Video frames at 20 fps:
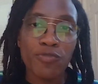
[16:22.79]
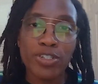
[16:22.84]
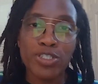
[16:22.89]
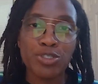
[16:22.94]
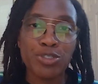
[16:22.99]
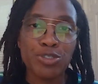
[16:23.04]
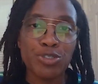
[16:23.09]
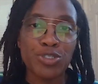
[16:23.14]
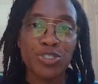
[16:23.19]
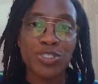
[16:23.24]

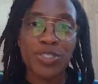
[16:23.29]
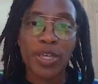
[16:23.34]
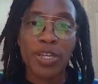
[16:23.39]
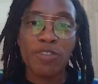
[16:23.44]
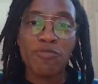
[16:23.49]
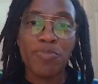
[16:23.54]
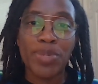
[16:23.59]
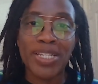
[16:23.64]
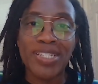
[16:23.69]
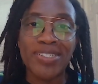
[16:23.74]
research that
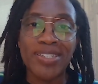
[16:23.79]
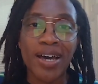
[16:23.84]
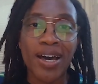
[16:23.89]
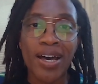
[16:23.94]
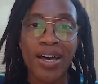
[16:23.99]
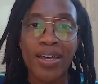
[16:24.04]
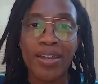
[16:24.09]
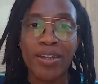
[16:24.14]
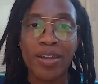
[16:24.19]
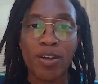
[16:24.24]
have been
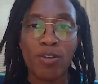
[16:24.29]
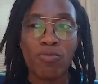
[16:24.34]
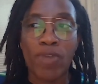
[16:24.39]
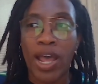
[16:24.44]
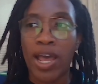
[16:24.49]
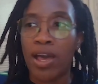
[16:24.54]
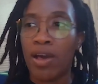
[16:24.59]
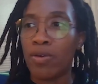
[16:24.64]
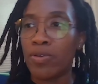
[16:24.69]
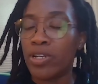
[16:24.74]
done
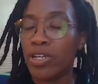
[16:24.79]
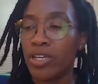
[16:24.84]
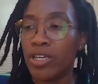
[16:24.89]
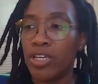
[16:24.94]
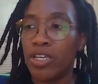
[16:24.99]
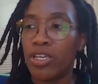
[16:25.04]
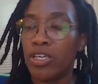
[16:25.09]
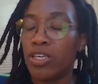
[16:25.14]
around,